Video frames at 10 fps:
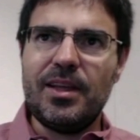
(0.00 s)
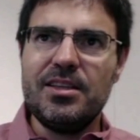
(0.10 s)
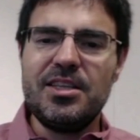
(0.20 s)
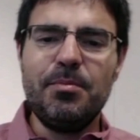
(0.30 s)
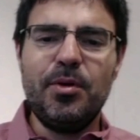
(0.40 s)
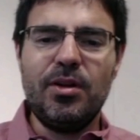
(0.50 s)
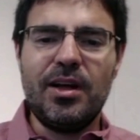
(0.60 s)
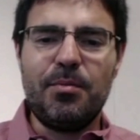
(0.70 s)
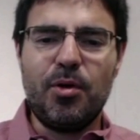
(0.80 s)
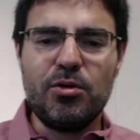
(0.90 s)

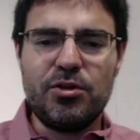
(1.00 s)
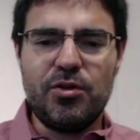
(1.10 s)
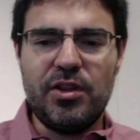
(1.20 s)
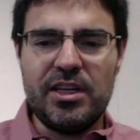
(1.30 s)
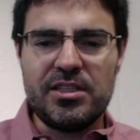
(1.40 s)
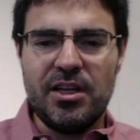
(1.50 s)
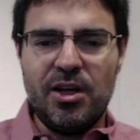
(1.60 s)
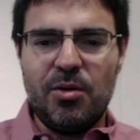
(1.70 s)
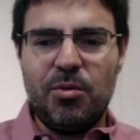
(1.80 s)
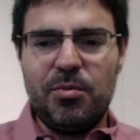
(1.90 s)
simple approach to this
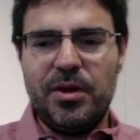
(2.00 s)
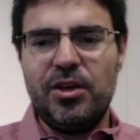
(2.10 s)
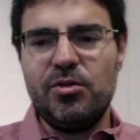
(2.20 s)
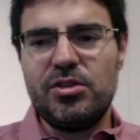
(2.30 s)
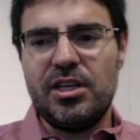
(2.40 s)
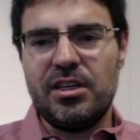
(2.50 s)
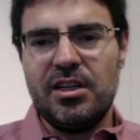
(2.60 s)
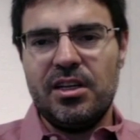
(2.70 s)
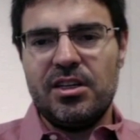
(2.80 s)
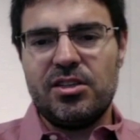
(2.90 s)
would be
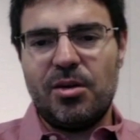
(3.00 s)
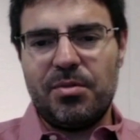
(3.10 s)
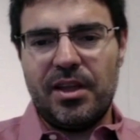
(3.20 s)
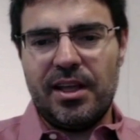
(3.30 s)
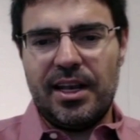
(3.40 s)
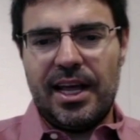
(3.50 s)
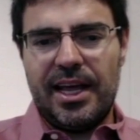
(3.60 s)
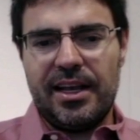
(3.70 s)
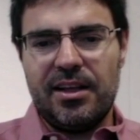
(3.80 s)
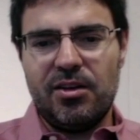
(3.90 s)
using something
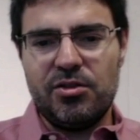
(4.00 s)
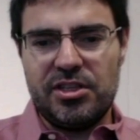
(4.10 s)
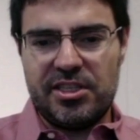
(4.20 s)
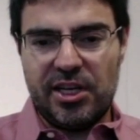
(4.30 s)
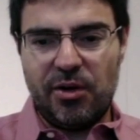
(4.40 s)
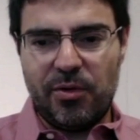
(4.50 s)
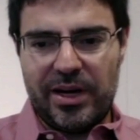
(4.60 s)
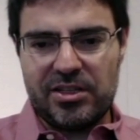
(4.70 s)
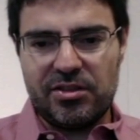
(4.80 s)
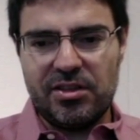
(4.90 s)
like logistic
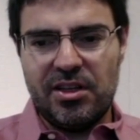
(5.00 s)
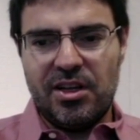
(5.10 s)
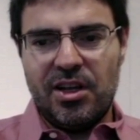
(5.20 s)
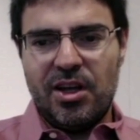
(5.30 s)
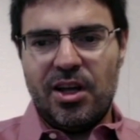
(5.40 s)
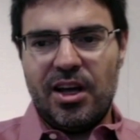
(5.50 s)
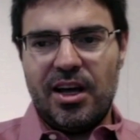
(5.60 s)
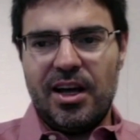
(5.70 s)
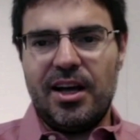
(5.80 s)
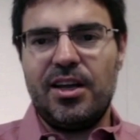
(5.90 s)
regression.
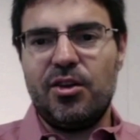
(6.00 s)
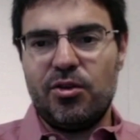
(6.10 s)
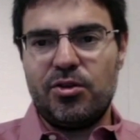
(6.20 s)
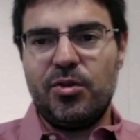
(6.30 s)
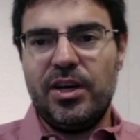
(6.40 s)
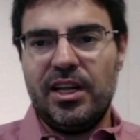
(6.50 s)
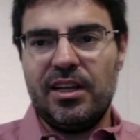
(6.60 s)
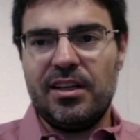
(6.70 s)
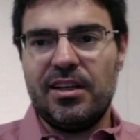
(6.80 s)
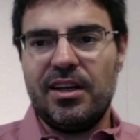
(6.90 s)
You're
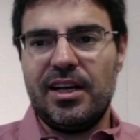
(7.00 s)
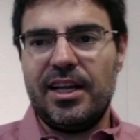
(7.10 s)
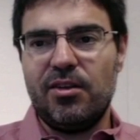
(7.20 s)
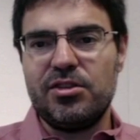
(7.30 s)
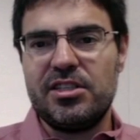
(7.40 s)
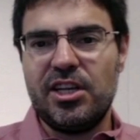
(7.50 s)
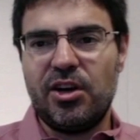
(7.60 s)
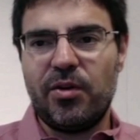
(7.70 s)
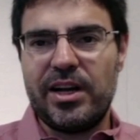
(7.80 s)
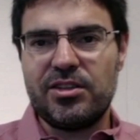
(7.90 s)
treating, and logistic
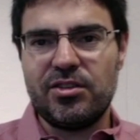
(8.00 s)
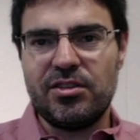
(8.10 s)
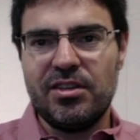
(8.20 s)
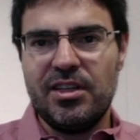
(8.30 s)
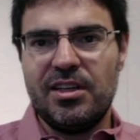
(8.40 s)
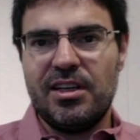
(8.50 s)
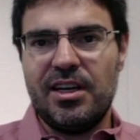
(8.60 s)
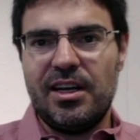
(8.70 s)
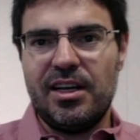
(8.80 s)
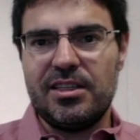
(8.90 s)
regression,
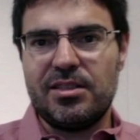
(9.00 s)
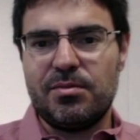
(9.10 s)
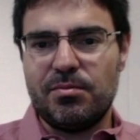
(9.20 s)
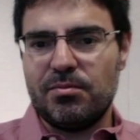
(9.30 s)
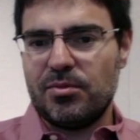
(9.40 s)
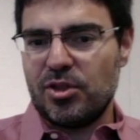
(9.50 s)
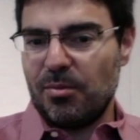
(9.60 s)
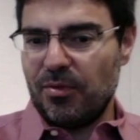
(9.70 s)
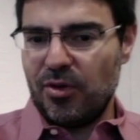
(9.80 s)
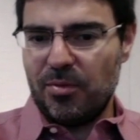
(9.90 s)

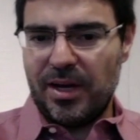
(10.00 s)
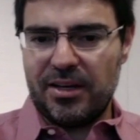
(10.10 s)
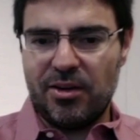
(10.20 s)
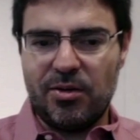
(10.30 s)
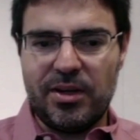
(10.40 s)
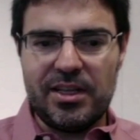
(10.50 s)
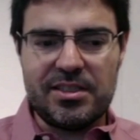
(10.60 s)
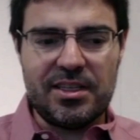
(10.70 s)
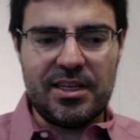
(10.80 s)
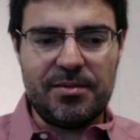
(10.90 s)
some of you might know,
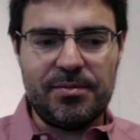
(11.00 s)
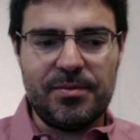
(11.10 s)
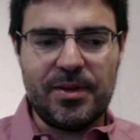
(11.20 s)
is a